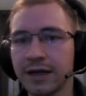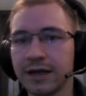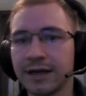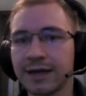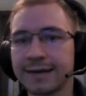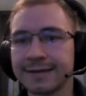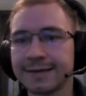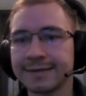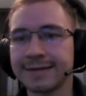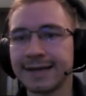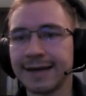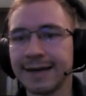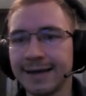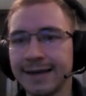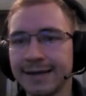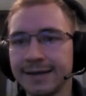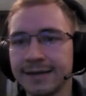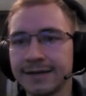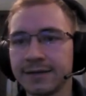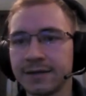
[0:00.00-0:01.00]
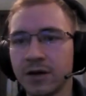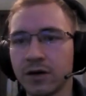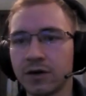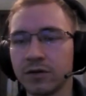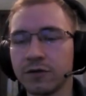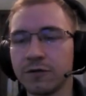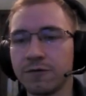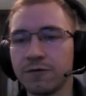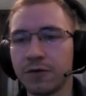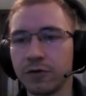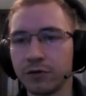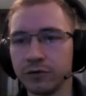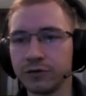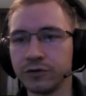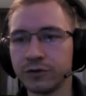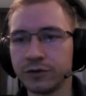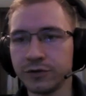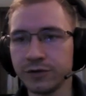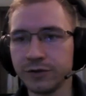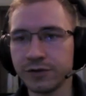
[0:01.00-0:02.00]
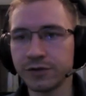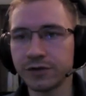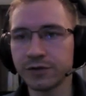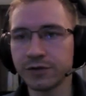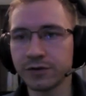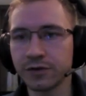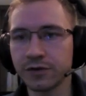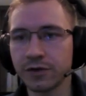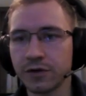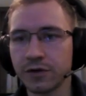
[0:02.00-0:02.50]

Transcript: contain all the folders